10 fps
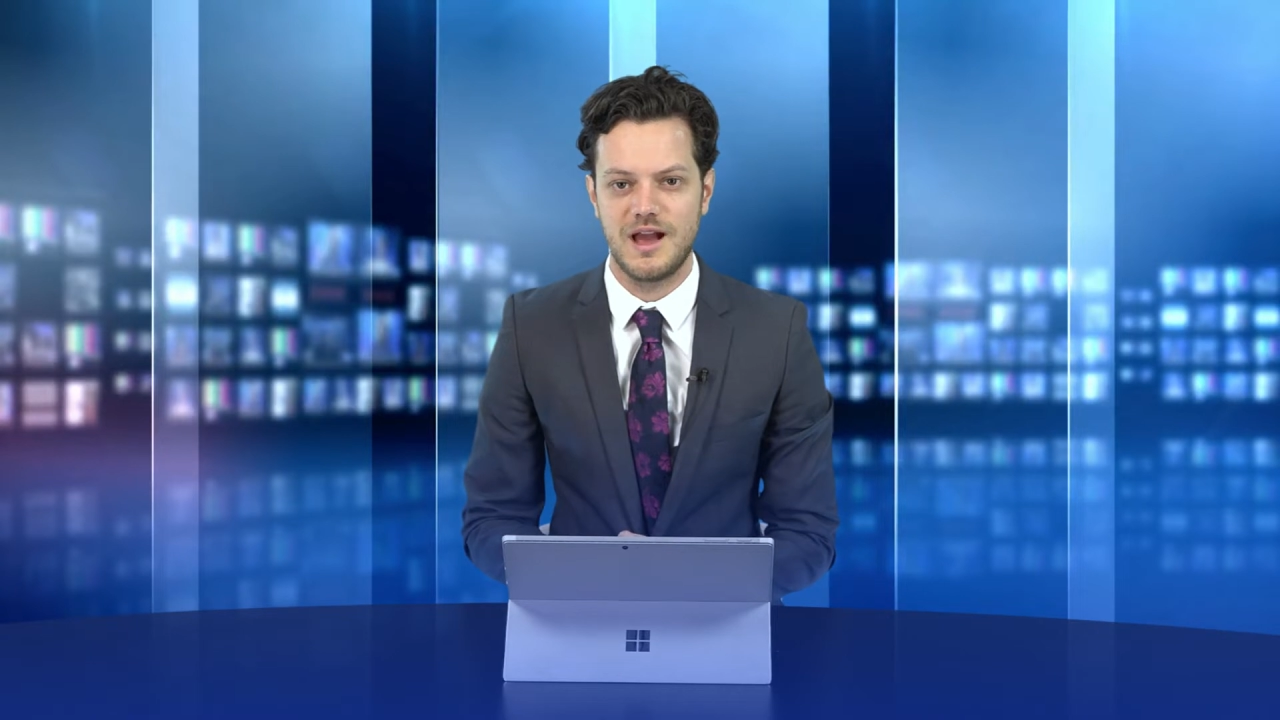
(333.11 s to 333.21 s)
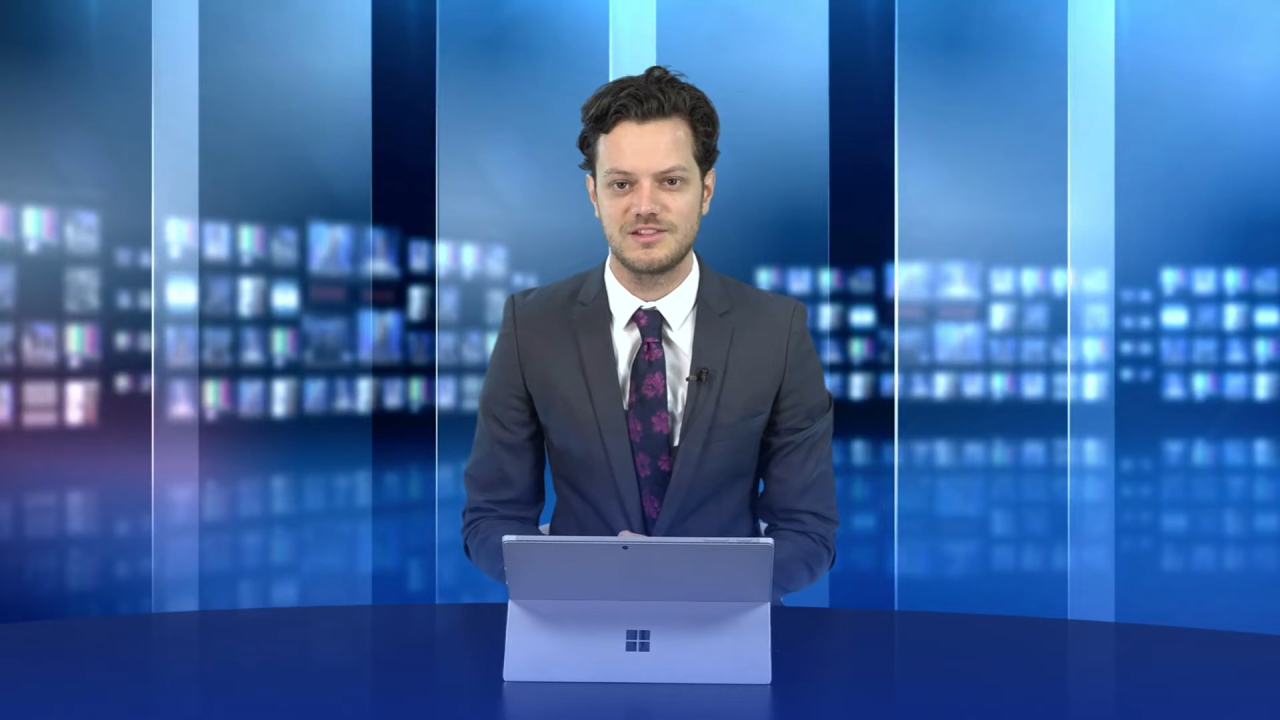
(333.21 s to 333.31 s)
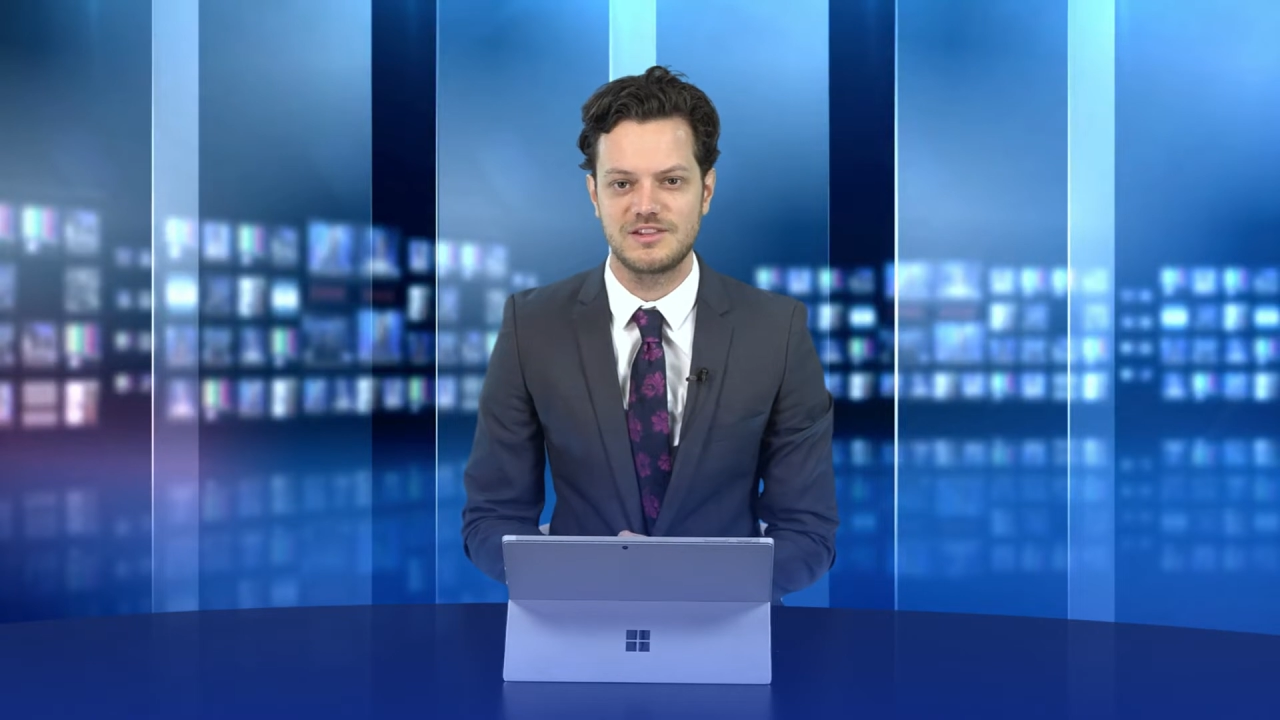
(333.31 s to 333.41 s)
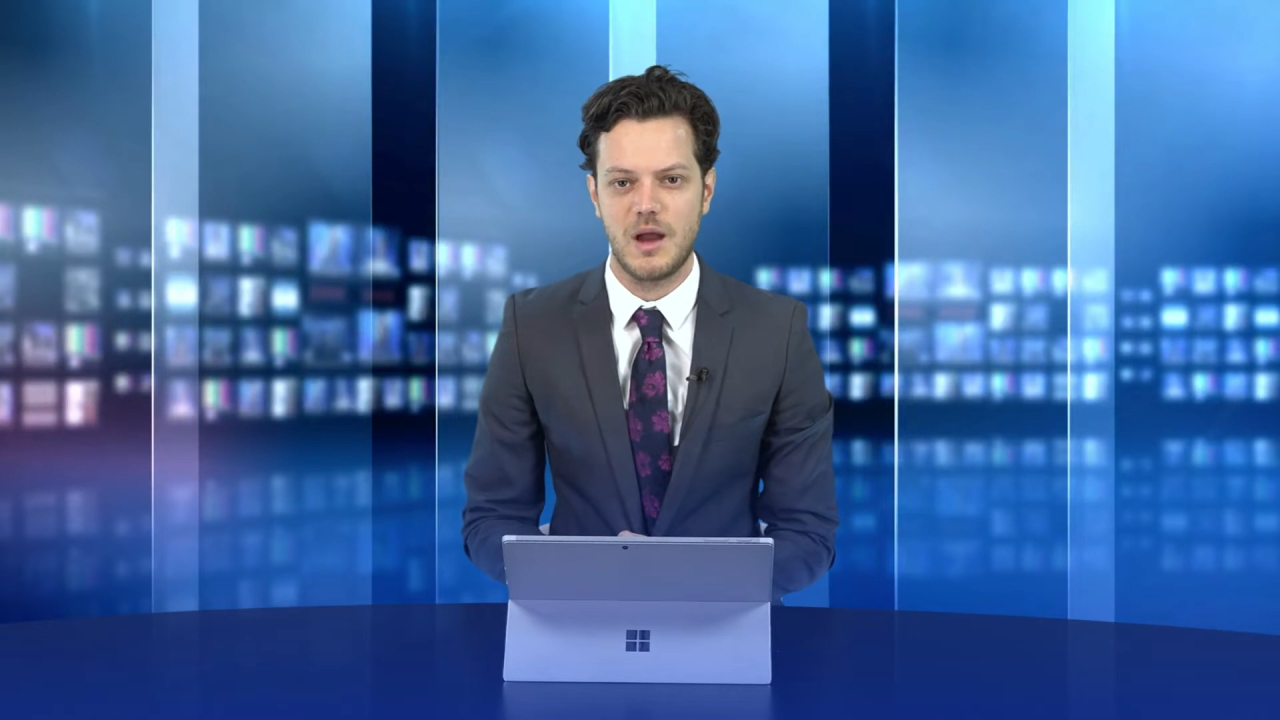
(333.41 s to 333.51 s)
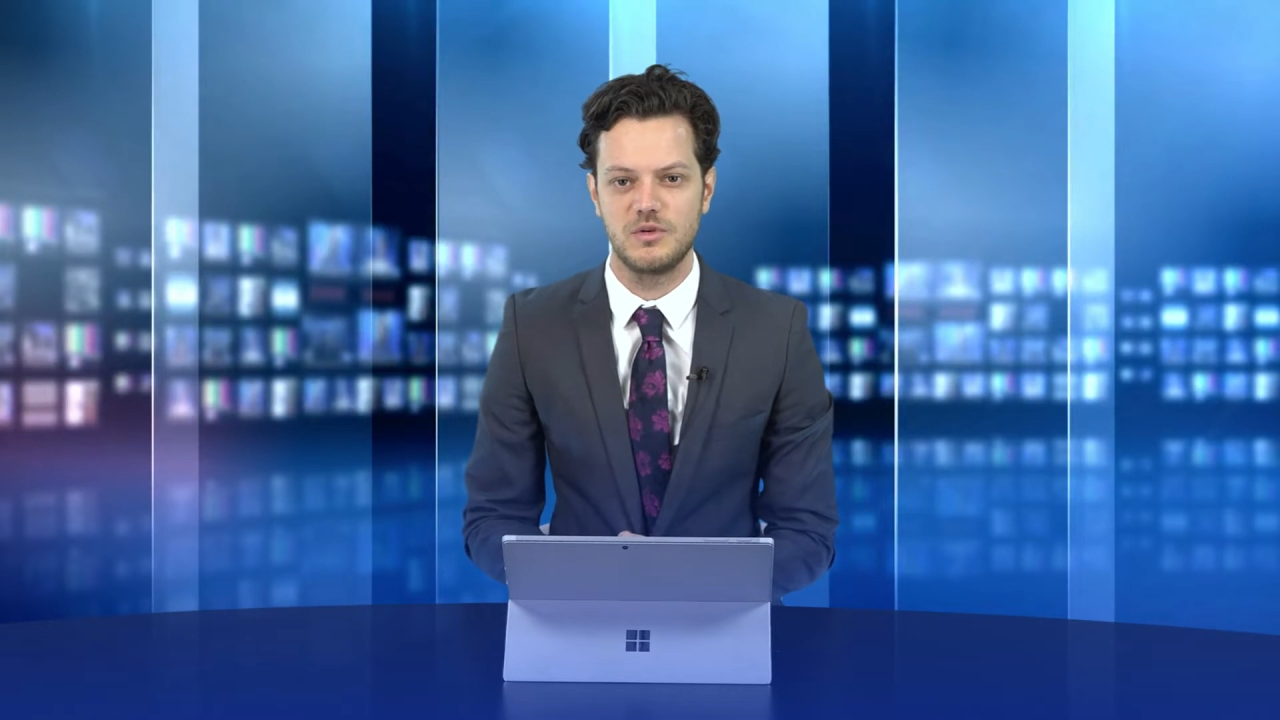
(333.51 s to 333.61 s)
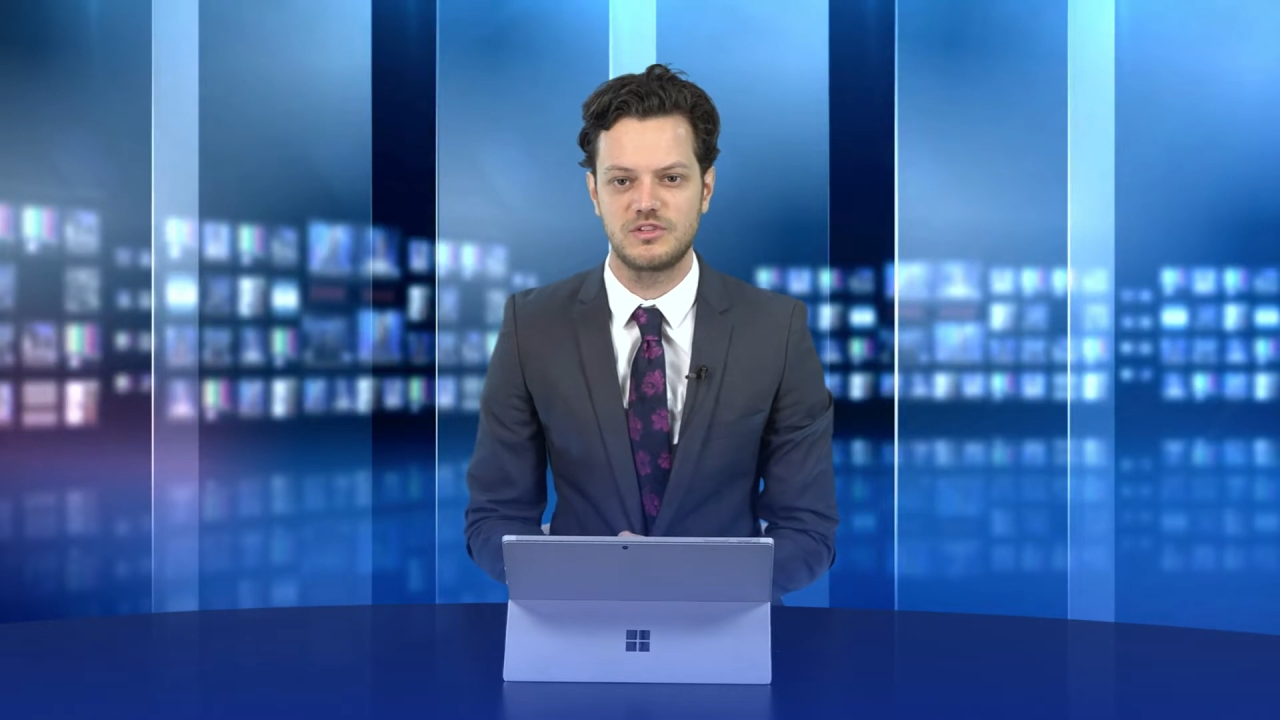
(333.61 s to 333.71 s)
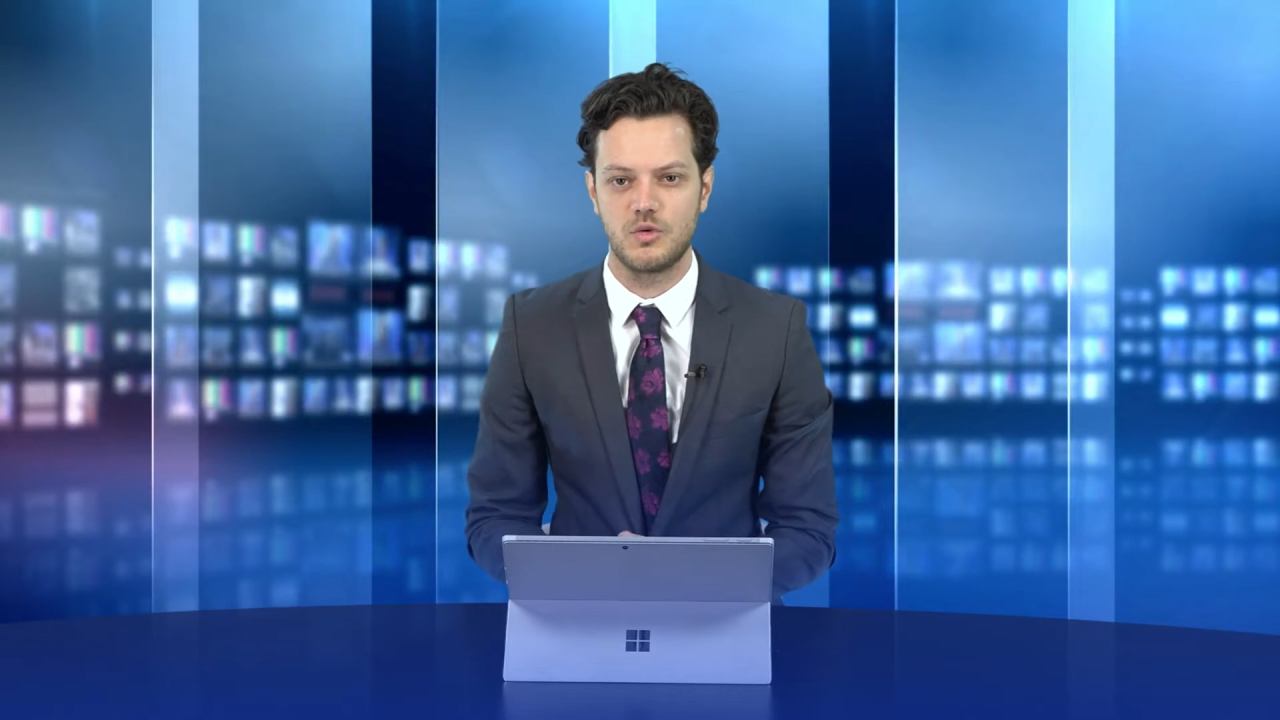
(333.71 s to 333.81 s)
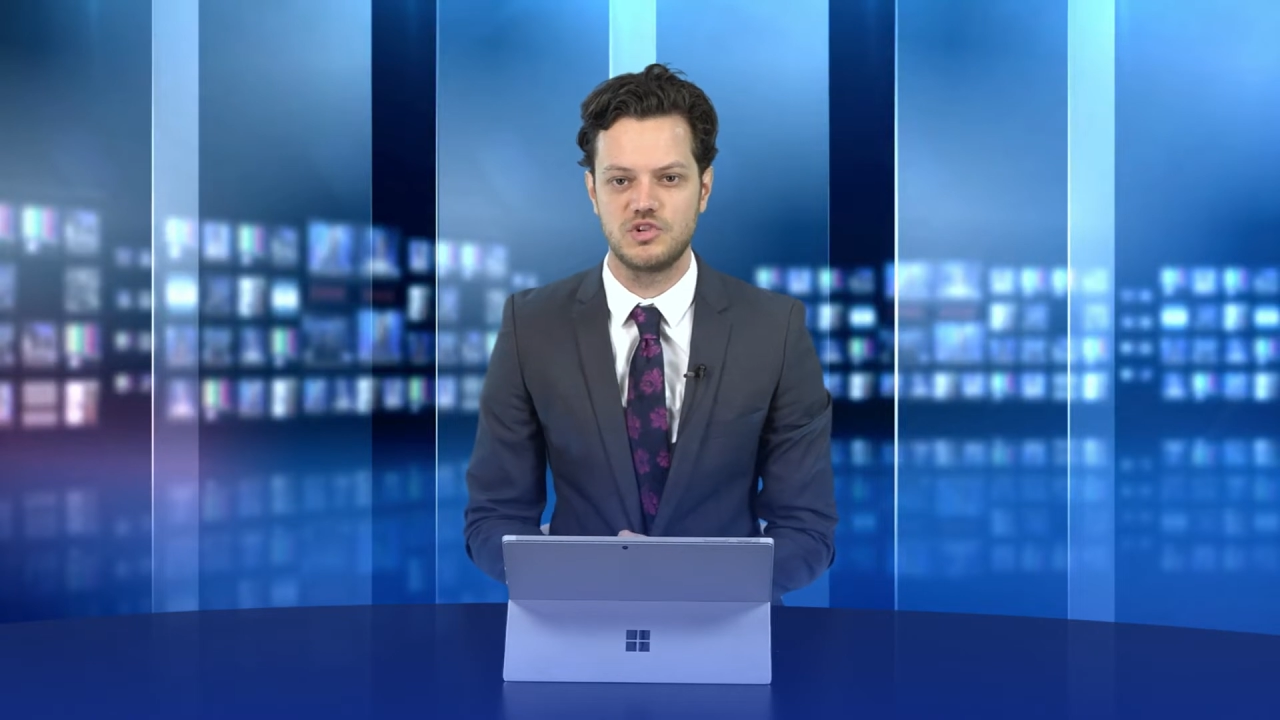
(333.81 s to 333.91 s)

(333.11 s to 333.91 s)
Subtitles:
Last start we saw